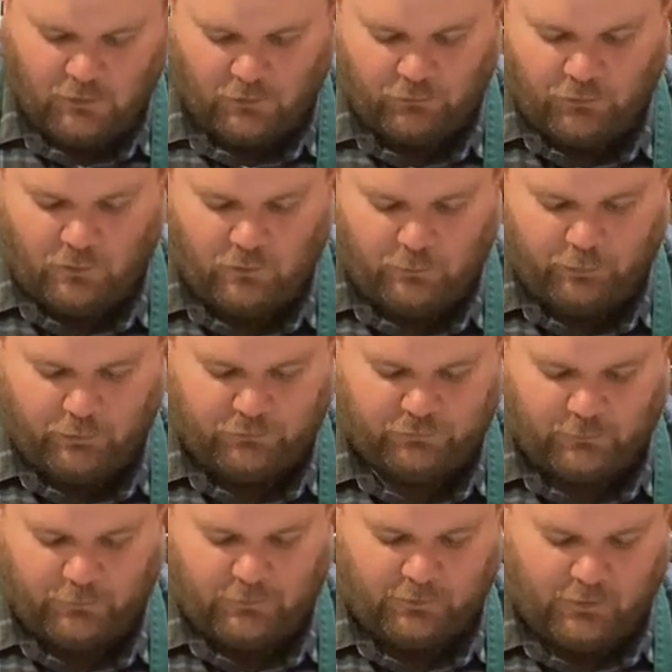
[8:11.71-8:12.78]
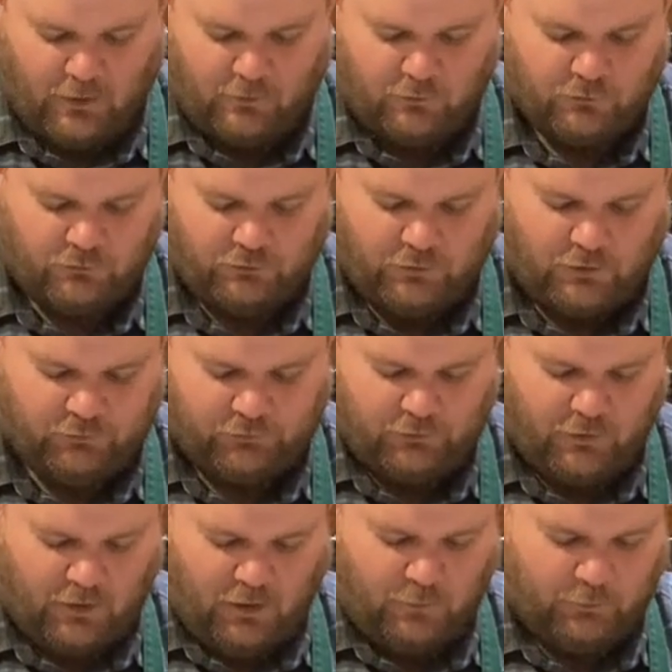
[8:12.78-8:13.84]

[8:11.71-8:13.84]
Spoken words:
Don't push them together just yet,